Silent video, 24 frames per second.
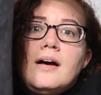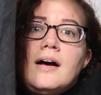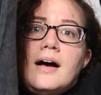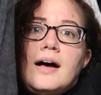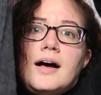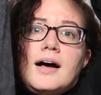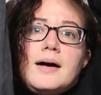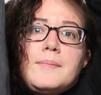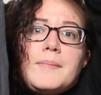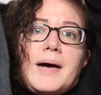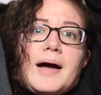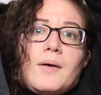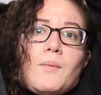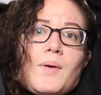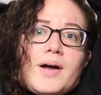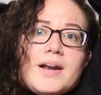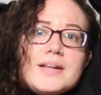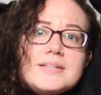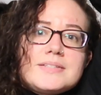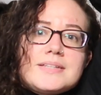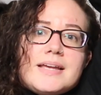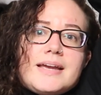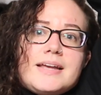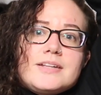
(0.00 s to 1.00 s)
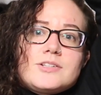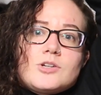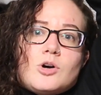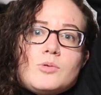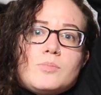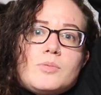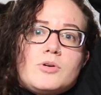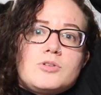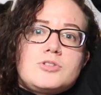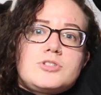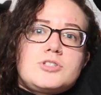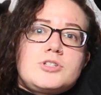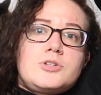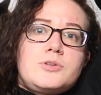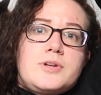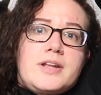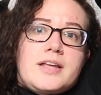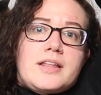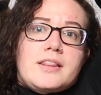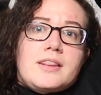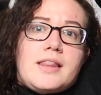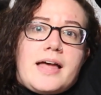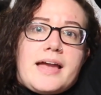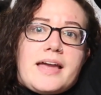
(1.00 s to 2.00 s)
I want to say it's almost
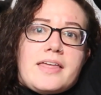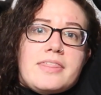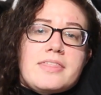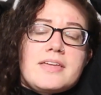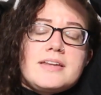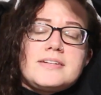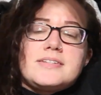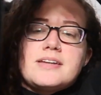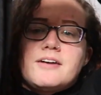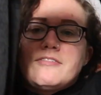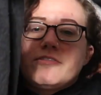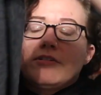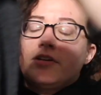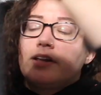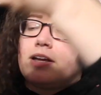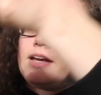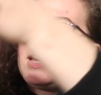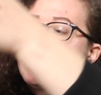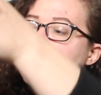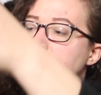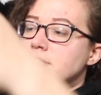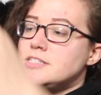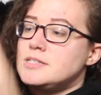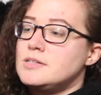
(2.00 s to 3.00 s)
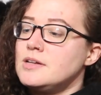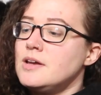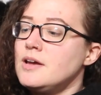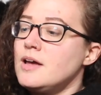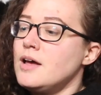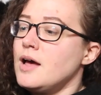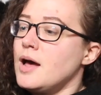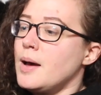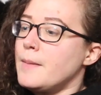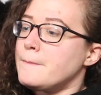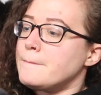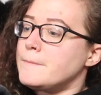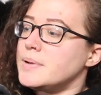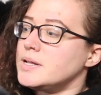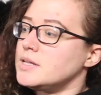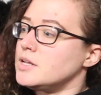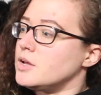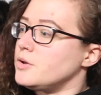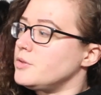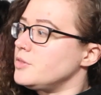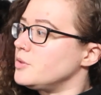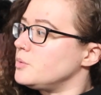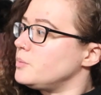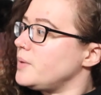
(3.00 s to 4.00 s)
tunic length. It definitely hits
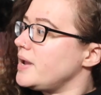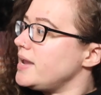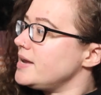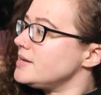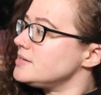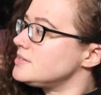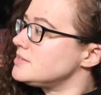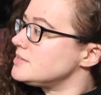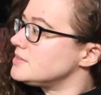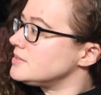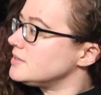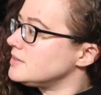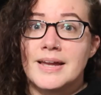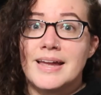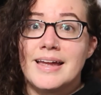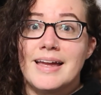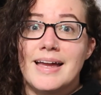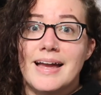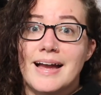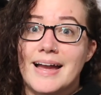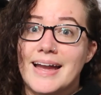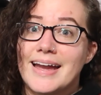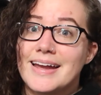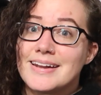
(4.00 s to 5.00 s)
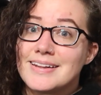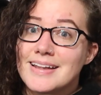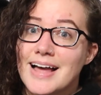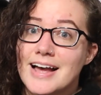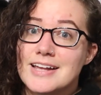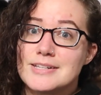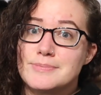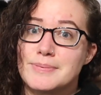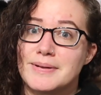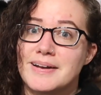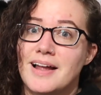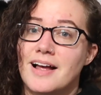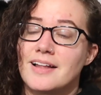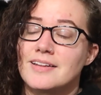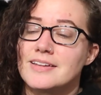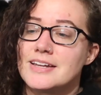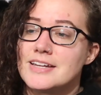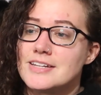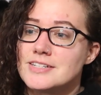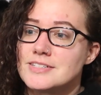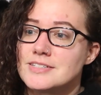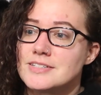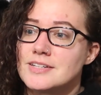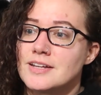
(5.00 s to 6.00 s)
below the waist. And last but not
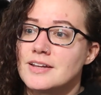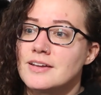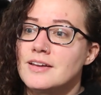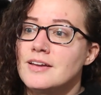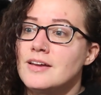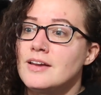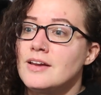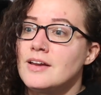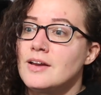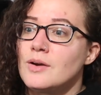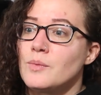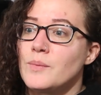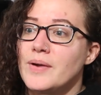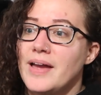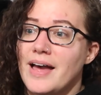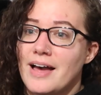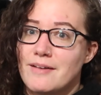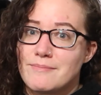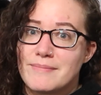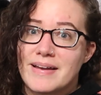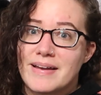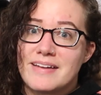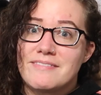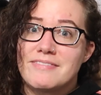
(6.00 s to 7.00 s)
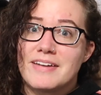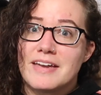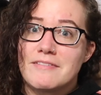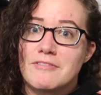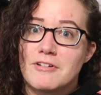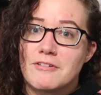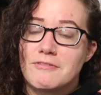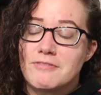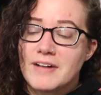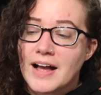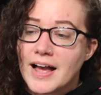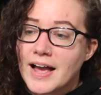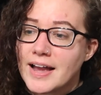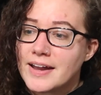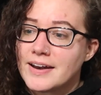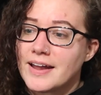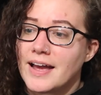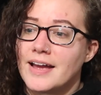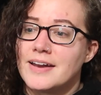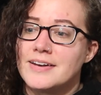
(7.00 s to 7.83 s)
least, we have my favorite find. I